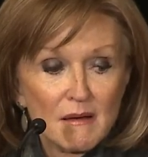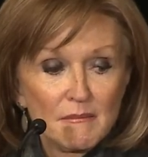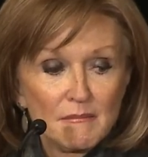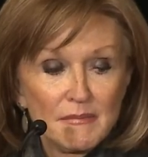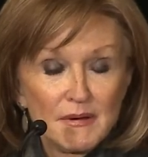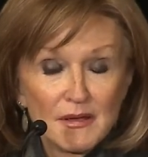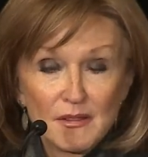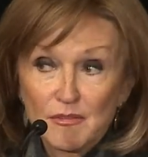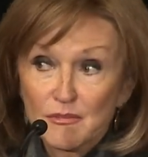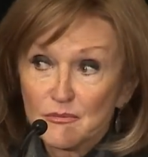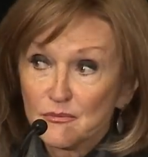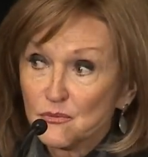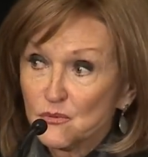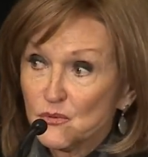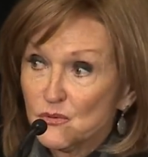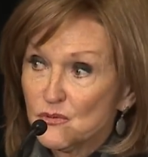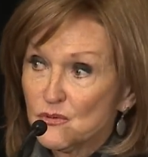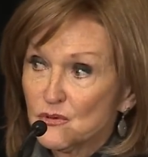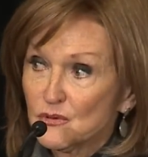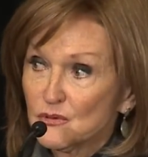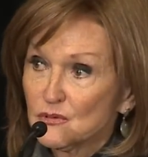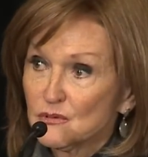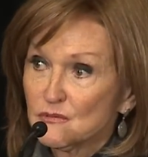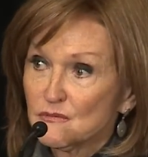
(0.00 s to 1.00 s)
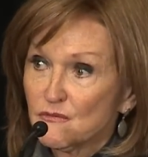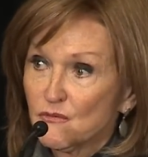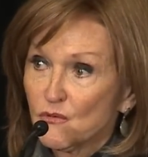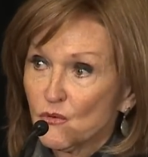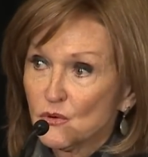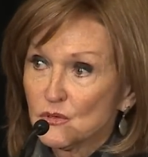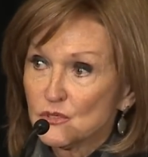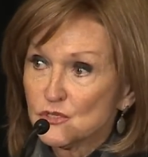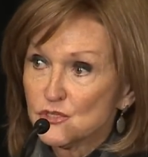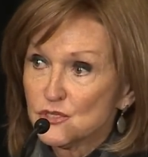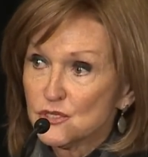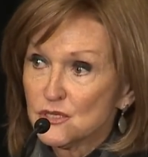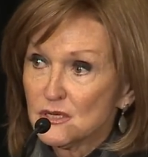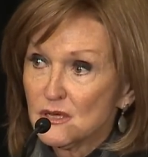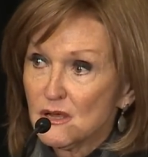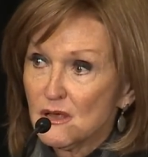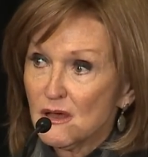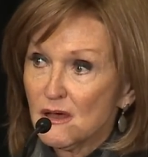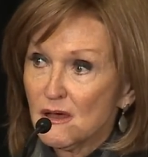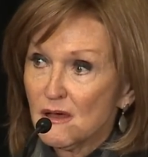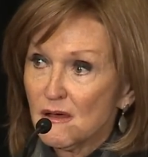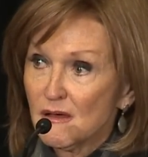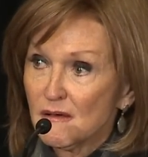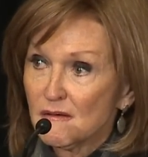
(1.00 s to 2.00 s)
But through the good fortune
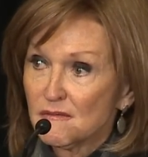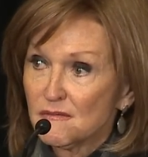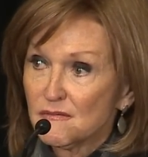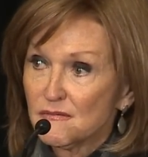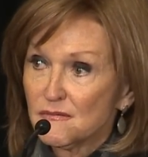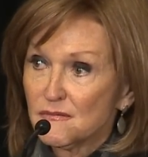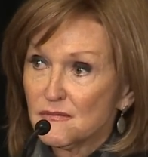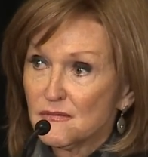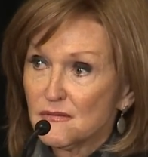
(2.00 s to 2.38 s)
of